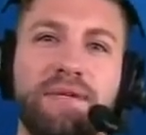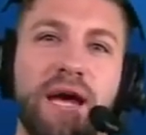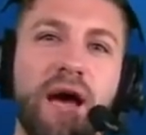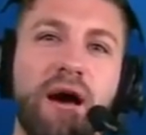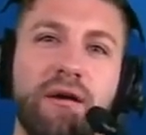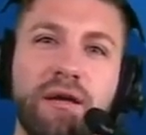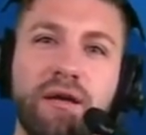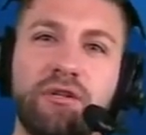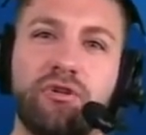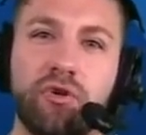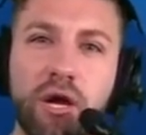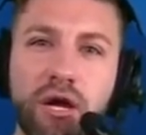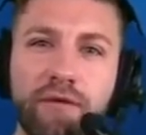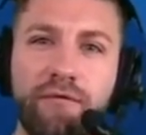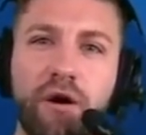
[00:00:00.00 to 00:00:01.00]
Towney,
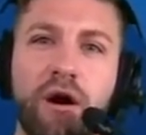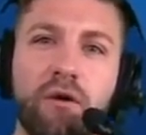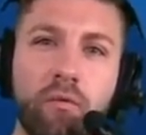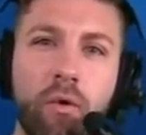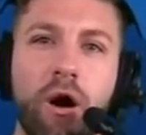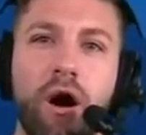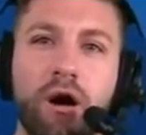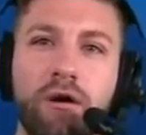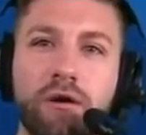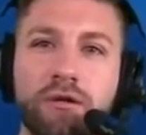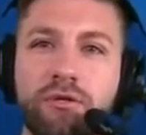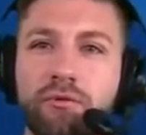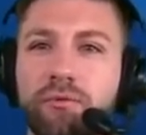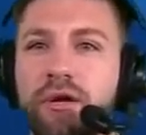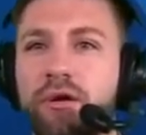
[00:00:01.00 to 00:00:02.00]
Travon Walker,
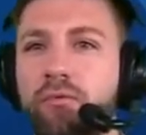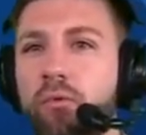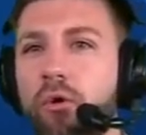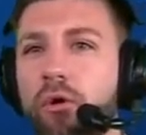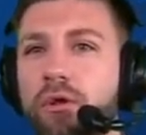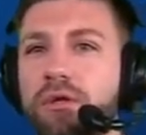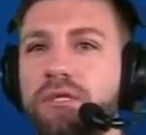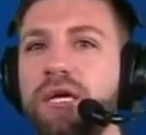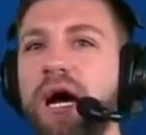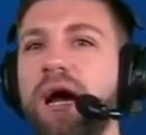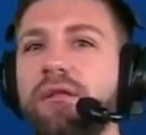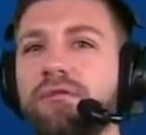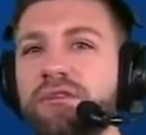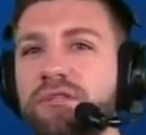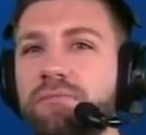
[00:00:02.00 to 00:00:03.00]
Tariq Woolen,
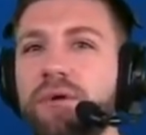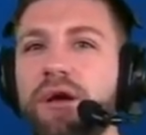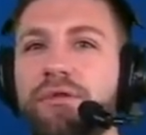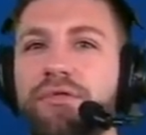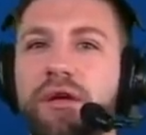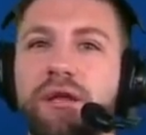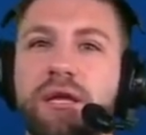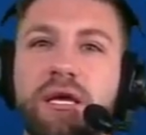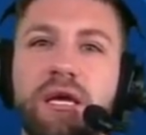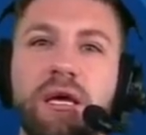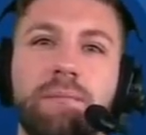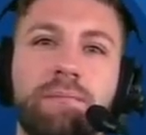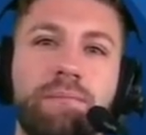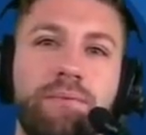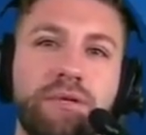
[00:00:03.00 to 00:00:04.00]
Tyler Smith, and to
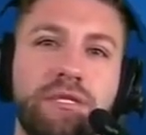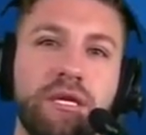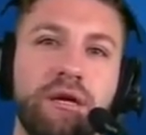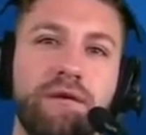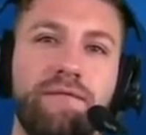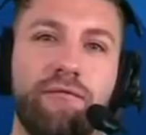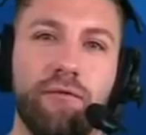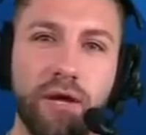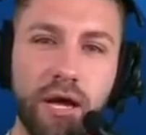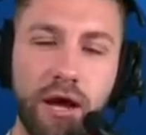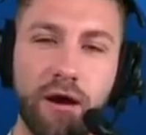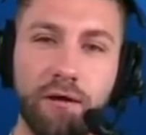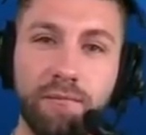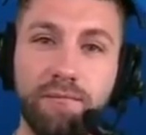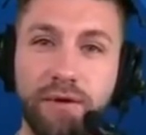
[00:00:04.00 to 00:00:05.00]
keep
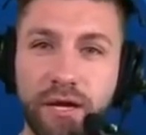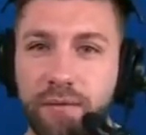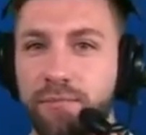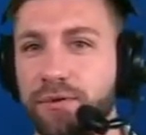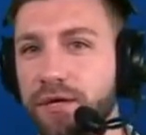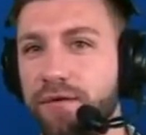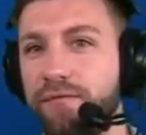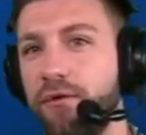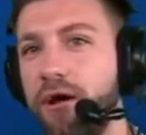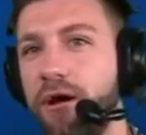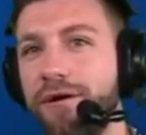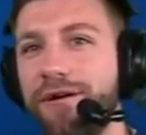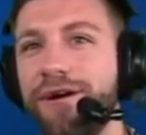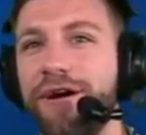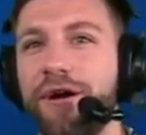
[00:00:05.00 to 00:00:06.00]
Petit-Frere, Nick
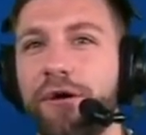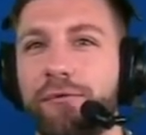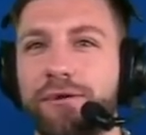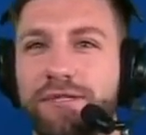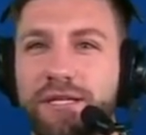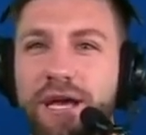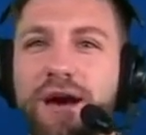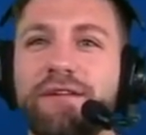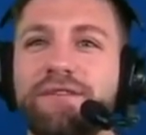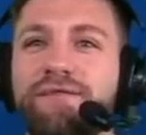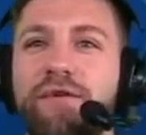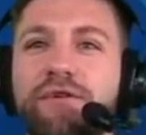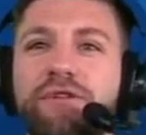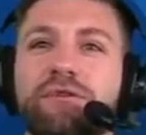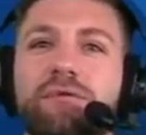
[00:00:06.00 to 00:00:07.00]
Petit-Frere, with Seattle's
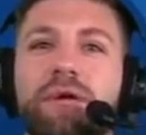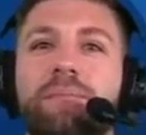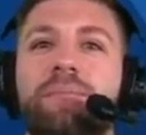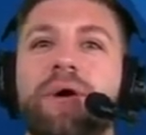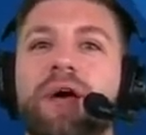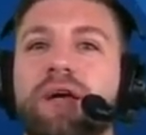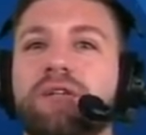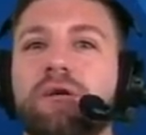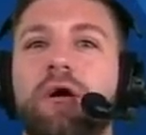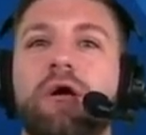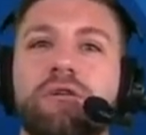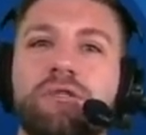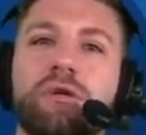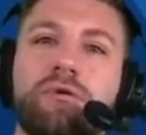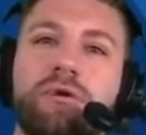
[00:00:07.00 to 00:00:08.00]
first three picks,
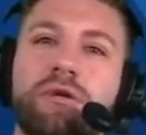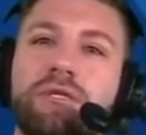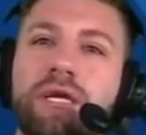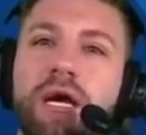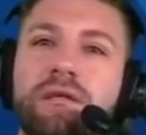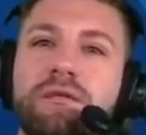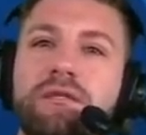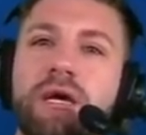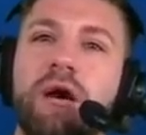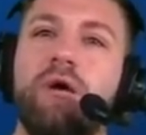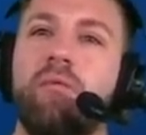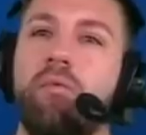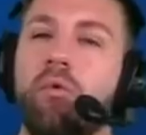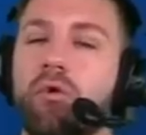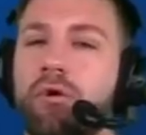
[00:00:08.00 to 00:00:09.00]
also, could
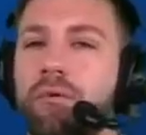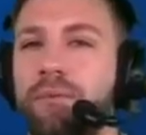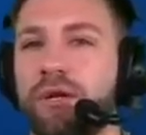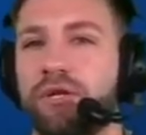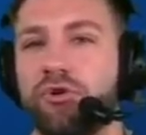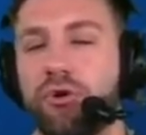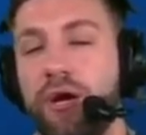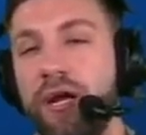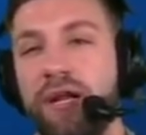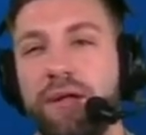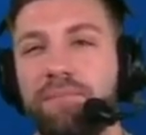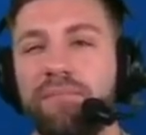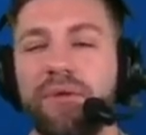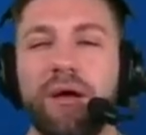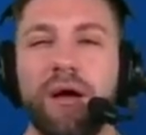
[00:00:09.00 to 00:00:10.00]
Denzel Ward be
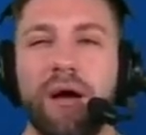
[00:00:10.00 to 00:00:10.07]
traded?